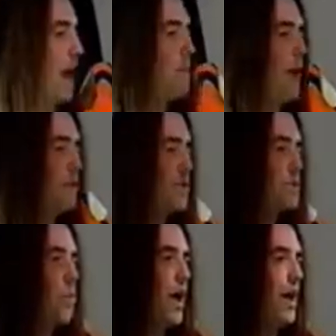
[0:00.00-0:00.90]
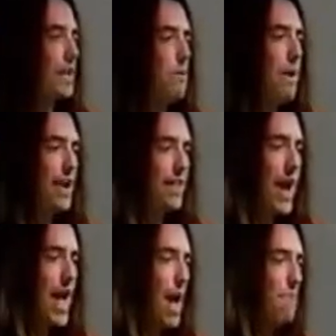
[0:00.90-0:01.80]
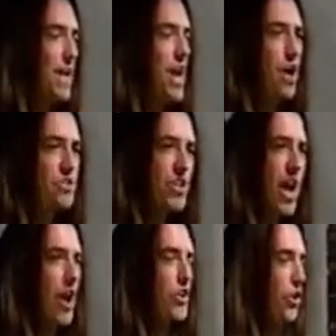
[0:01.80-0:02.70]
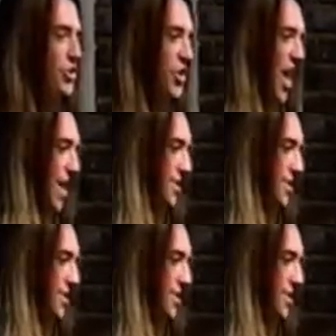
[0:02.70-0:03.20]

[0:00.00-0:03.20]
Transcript: me squeal like the pig that I am neon sign on your chest.